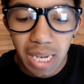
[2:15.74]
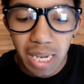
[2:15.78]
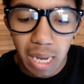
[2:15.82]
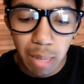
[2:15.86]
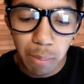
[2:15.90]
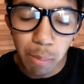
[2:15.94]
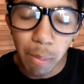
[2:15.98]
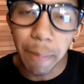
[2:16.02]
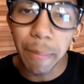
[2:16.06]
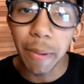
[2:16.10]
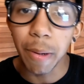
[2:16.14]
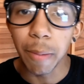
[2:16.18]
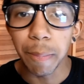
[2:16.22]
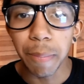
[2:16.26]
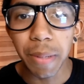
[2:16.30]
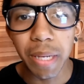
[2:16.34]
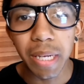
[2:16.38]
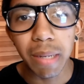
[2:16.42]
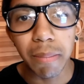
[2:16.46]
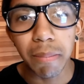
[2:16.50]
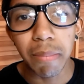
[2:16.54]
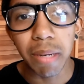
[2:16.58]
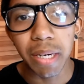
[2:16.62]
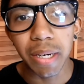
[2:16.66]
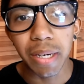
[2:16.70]
I'ma put
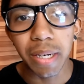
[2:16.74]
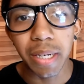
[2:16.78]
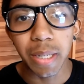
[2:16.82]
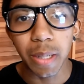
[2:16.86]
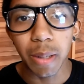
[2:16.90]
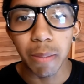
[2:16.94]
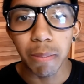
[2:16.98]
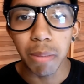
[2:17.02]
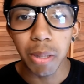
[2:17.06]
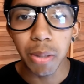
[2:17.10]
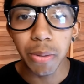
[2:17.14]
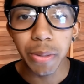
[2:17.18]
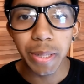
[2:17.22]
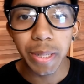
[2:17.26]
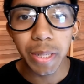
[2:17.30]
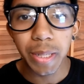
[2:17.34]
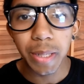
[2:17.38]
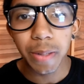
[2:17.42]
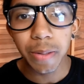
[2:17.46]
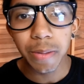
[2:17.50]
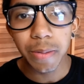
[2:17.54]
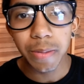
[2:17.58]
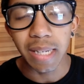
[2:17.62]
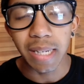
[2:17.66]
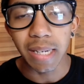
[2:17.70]
peanut butter in your booty
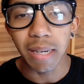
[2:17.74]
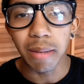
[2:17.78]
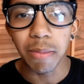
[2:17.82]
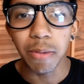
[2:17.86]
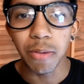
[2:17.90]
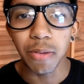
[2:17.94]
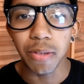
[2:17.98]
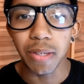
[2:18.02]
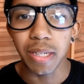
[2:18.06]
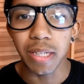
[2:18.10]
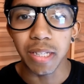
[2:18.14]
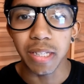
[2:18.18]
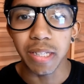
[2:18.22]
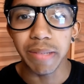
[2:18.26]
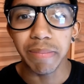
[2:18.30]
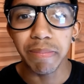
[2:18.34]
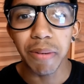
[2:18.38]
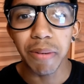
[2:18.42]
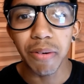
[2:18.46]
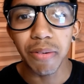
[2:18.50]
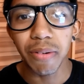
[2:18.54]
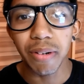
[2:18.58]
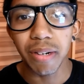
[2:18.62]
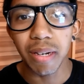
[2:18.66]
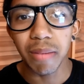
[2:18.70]
hole, and I'm gonna get a
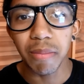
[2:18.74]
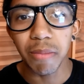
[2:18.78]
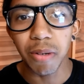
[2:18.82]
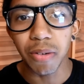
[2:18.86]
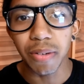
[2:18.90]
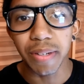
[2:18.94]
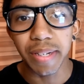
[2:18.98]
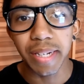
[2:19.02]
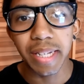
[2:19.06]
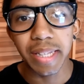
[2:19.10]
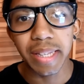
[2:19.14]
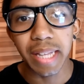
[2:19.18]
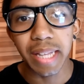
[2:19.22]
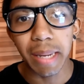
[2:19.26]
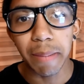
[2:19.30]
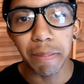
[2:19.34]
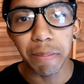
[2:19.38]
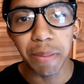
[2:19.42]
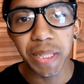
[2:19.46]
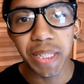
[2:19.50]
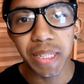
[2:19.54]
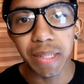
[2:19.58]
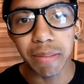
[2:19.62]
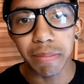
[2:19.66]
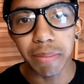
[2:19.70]
spoon and I'm gonna eat
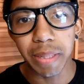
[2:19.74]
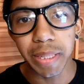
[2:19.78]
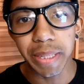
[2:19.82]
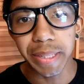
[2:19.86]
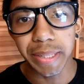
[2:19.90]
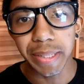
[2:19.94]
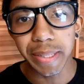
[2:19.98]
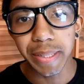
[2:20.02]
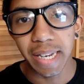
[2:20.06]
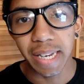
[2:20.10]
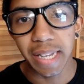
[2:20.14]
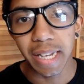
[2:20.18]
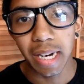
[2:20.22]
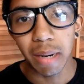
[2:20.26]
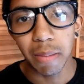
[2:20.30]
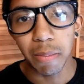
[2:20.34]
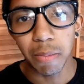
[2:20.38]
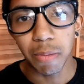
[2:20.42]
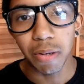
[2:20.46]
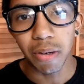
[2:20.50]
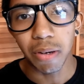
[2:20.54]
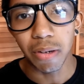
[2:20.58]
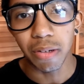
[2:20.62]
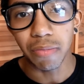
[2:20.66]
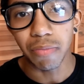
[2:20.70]
that peanut butter, and then
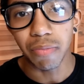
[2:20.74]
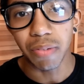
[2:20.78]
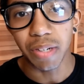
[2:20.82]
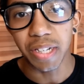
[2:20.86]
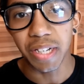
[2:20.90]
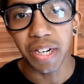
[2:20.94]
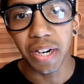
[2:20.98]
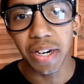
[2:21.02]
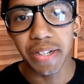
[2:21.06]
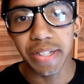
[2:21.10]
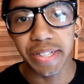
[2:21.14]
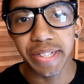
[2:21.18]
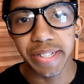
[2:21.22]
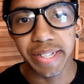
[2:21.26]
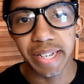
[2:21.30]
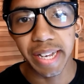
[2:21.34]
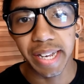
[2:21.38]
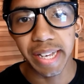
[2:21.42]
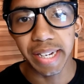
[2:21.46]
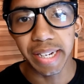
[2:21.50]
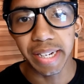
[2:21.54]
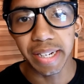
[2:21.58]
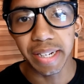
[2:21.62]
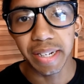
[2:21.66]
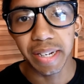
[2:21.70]
I'm gonna
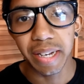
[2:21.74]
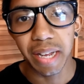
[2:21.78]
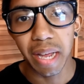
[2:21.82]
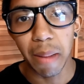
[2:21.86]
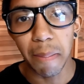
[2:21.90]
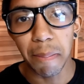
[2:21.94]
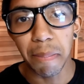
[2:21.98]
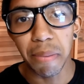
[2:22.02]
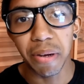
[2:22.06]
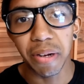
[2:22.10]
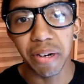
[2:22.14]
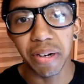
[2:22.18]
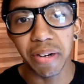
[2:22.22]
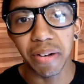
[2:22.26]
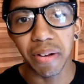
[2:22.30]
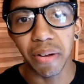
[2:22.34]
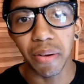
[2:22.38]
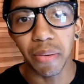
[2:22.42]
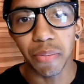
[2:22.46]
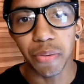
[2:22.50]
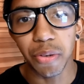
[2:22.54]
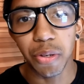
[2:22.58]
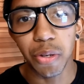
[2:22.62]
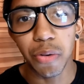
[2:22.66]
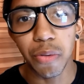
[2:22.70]
regurgitate it. Put it
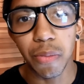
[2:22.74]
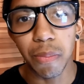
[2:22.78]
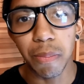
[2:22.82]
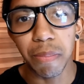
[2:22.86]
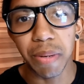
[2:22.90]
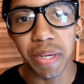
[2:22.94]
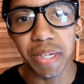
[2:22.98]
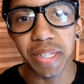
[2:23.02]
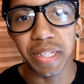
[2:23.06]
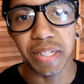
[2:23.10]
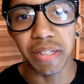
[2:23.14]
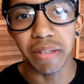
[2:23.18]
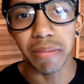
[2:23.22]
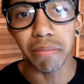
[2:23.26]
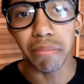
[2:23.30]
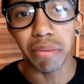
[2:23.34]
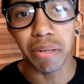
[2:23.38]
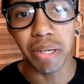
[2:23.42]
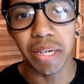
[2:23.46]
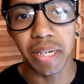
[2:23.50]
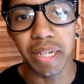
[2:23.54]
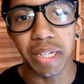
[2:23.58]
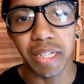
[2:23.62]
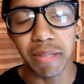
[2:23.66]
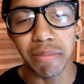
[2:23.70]
on two pieces of
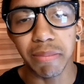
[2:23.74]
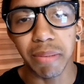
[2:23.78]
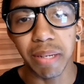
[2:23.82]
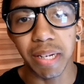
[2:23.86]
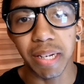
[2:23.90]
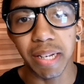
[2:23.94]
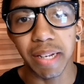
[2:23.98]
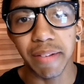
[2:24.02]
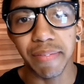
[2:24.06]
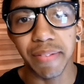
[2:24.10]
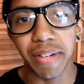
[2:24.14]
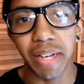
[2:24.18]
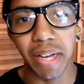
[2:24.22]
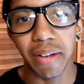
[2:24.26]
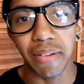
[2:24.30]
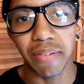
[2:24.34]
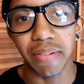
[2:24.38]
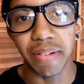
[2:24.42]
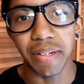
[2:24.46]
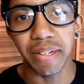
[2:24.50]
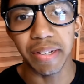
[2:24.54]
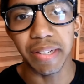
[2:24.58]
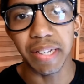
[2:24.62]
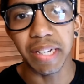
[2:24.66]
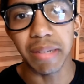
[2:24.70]
bread that's been left out
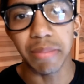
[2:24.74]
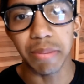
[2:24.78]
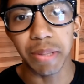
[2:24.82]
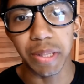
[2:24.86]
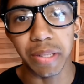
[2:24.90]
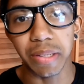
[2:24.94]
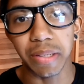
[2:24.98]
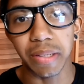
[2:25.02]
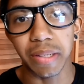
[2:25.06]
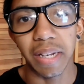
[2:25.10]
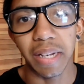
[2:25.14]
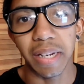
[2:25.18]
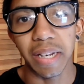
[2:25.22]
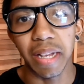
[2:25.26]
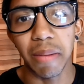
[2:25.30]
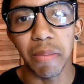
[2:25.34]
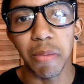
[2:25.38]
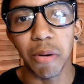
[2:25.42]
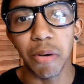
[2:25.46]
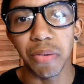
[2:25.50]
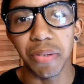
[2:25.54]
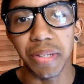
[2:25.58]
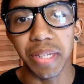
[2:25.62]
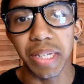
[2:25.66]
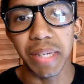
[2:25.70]
in the dumpster. And then
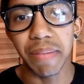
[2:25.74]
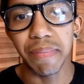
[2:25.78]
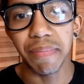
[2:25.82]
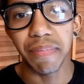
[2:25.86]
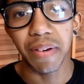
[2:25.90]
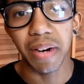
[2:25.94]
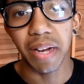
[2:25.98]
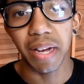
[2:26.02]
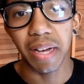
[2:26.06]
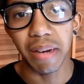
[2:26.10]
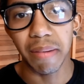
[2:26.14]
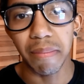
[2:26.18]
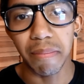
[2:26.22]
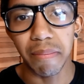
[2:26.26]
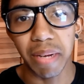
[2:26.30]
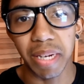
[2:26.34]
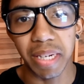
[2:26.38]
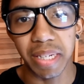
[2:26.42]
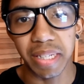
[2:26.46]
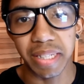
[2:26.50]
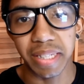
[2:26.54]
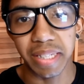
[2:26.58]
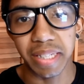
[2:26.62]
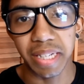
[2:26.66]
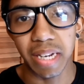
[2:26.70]
I'm gonna deep fry it and
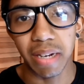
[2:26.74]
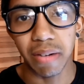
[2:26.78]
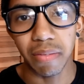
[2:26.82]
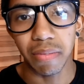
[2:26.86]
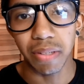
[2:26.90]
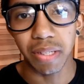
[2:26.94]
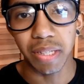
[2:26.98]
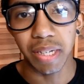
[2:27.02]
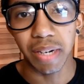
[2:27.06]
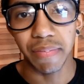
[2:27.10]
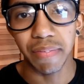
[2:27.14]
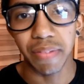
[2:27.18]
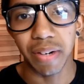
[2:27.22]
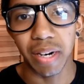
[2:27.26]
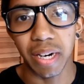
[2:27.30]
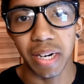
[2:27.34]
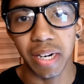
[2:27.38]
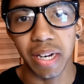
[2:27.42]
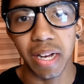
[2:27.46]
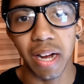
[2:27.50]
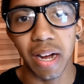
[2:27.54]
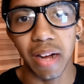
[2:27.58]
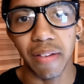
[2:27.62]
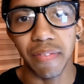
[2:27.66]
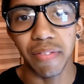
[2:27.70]
make a sandwich after I
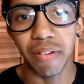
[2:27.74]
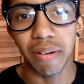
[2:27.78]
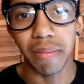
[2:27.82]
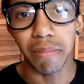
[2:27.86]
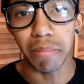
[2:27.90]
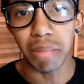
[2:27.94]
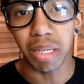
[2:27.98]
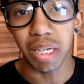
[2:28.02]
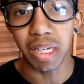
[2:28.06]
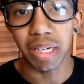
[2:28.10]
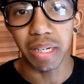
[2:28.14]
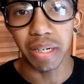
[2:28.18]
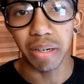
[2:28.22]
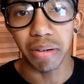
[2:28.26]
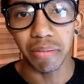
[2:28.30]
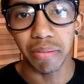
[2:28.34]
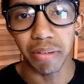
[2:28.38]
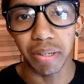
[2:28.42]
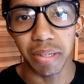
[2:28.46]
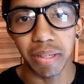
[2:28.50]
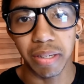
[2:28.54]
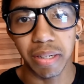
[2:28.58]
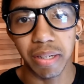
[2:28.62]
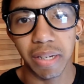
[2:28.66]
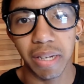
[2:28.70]
cough up blood
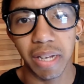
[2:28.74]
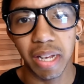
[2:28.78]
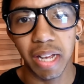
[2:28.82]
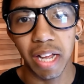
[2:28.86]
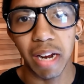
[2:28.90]
on it.